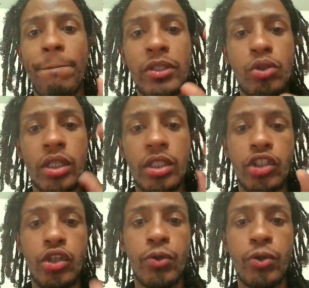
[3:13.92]
between
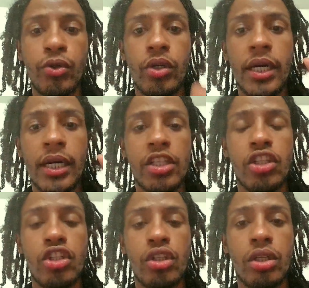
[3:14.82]
you
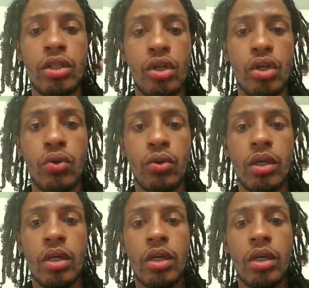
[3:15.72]
and you.